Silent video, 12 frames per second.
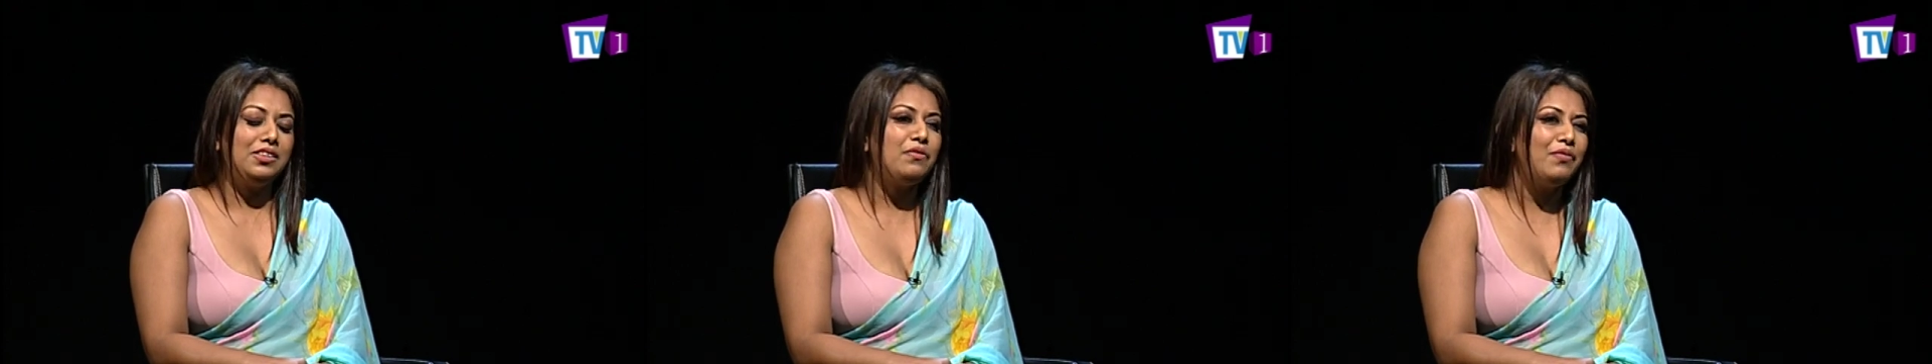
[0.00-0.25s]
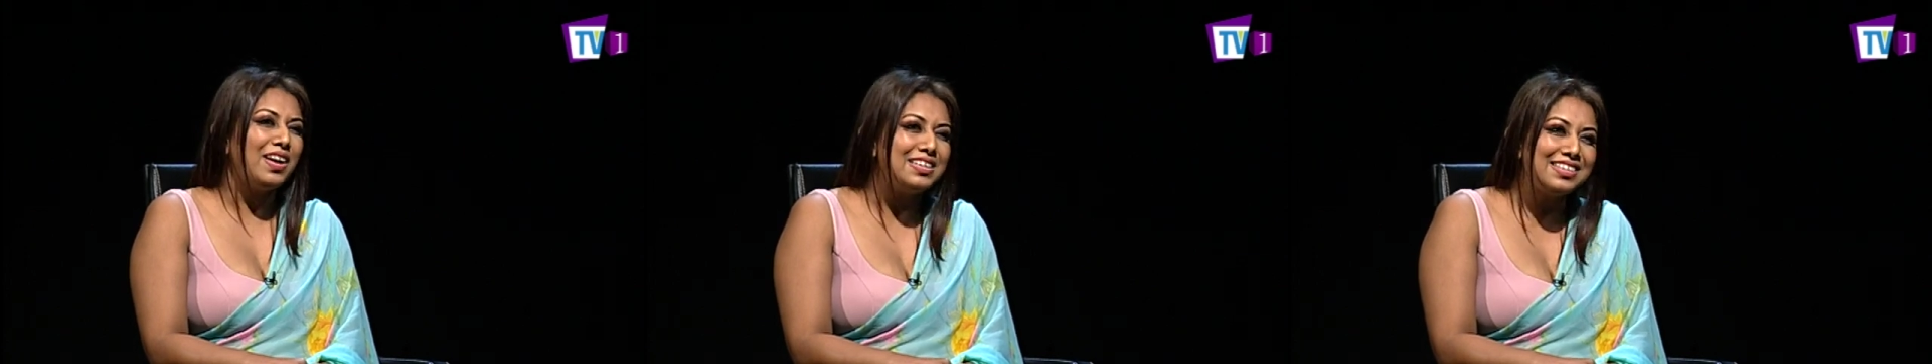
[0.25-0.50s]

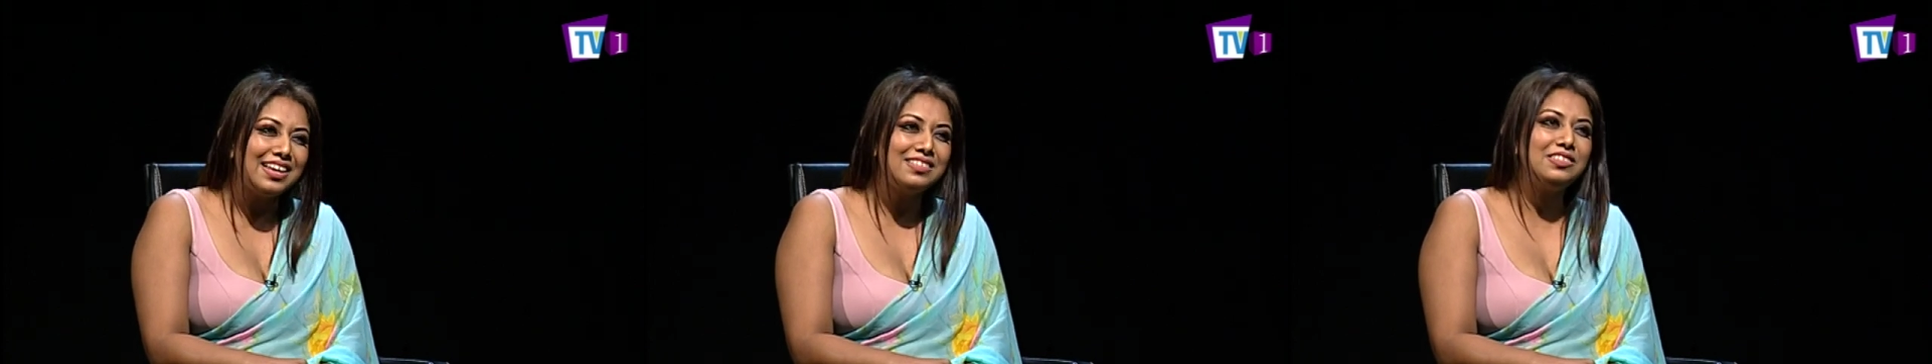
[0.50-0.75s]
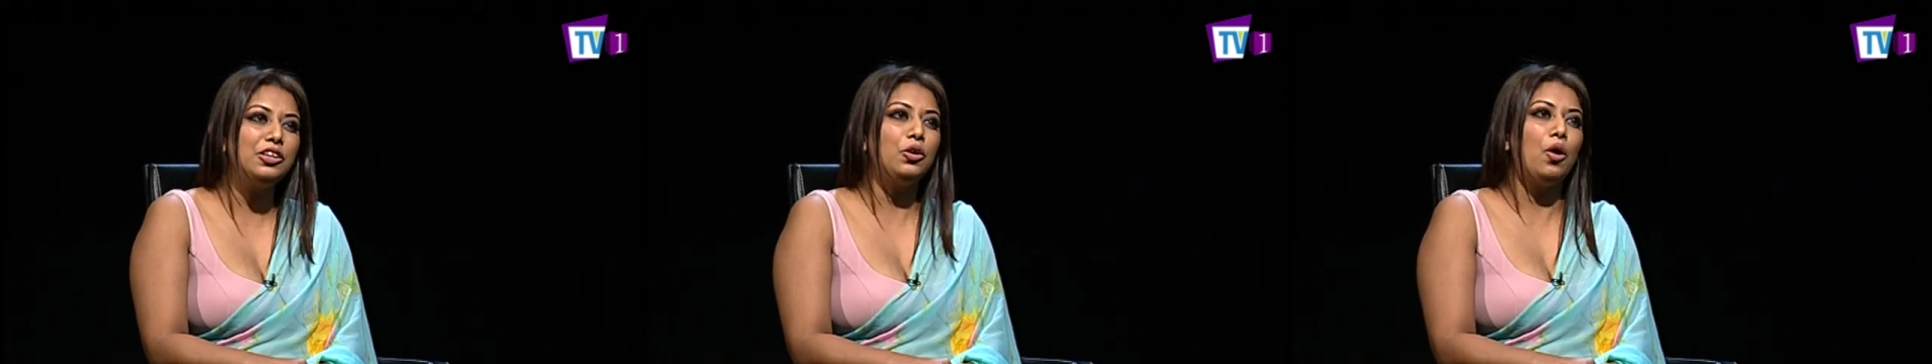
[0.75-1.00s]

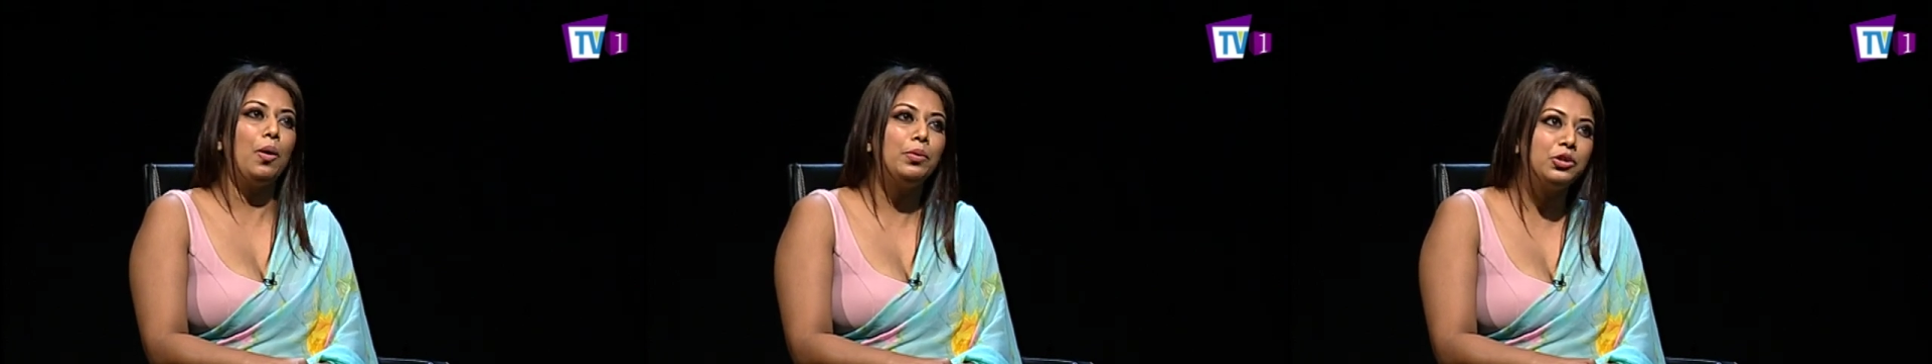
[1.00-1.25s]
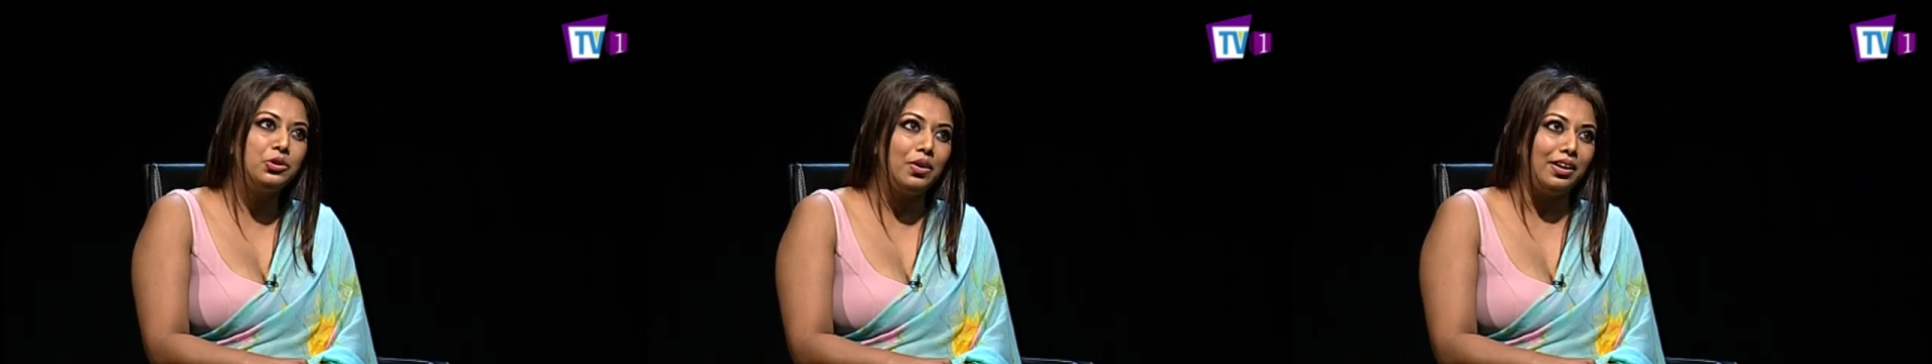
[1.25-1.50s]
fantastic
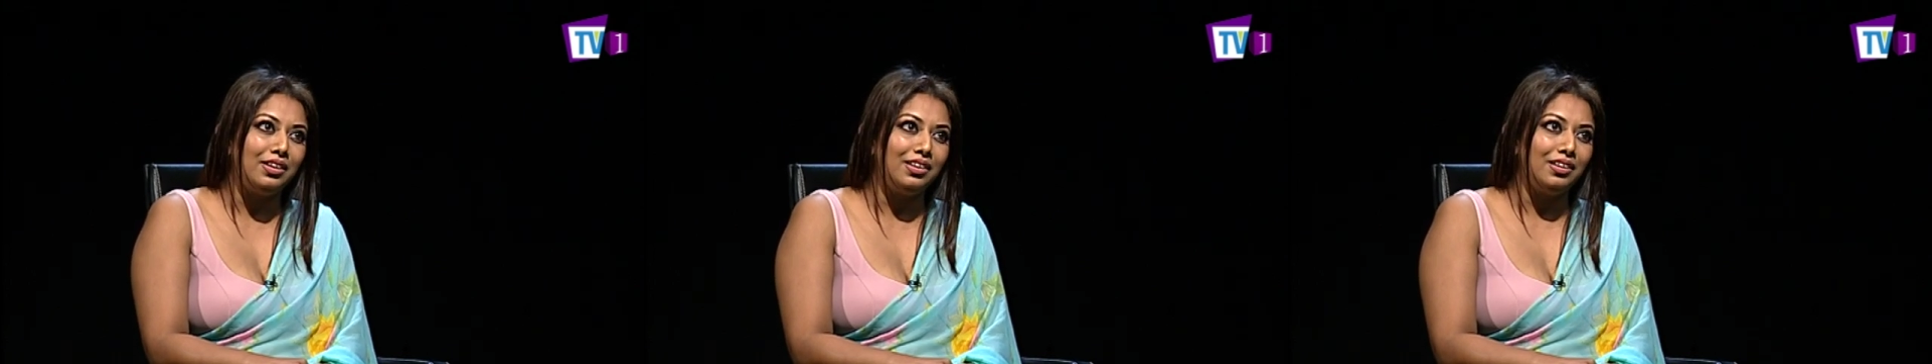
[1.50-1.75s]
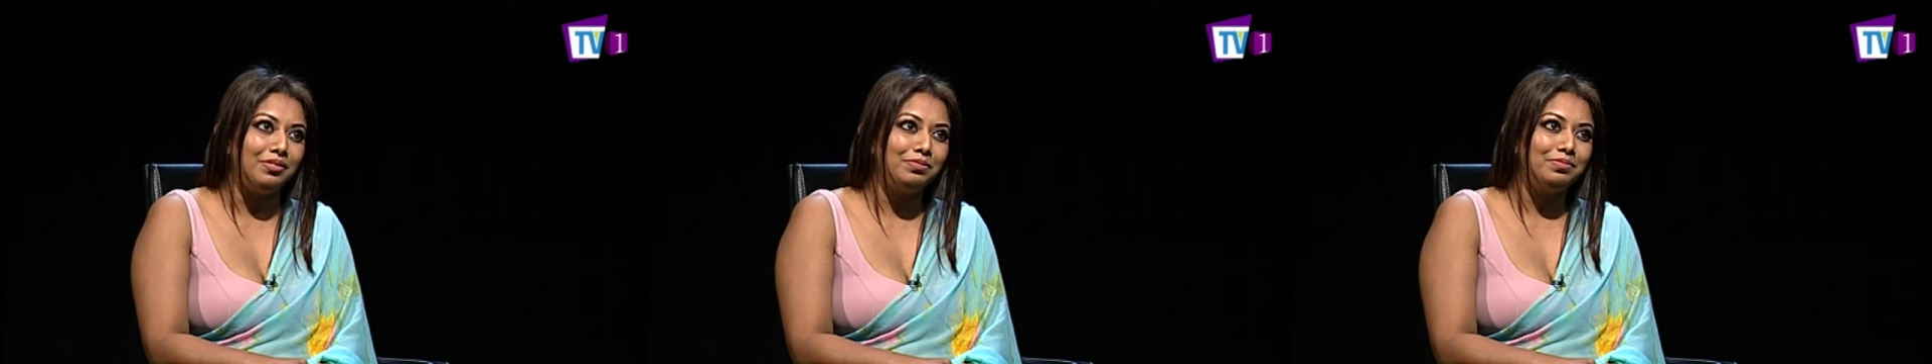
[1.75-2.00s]
opportunity,